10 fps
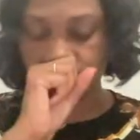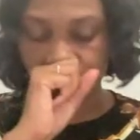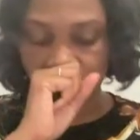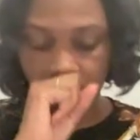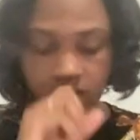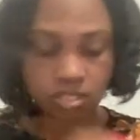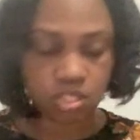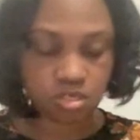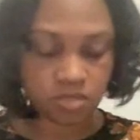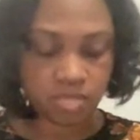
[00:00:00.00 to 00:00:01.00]

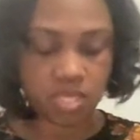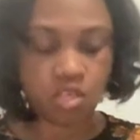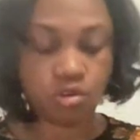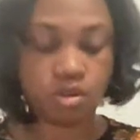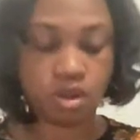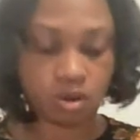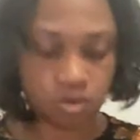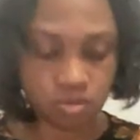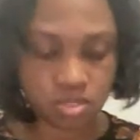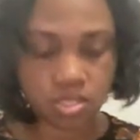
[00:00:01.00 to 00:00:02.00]
your
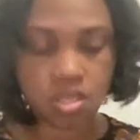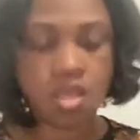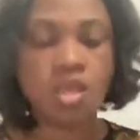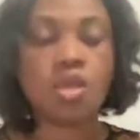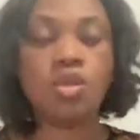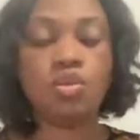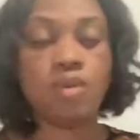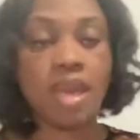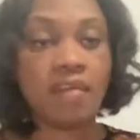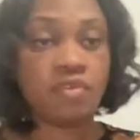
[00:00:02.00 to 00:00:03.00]
goals, you
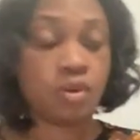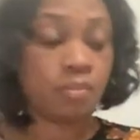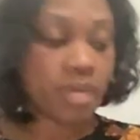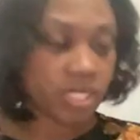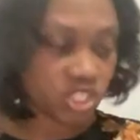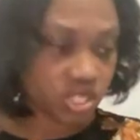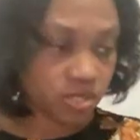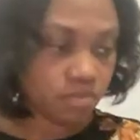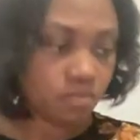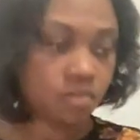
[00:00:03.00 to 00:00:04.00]
have your budget,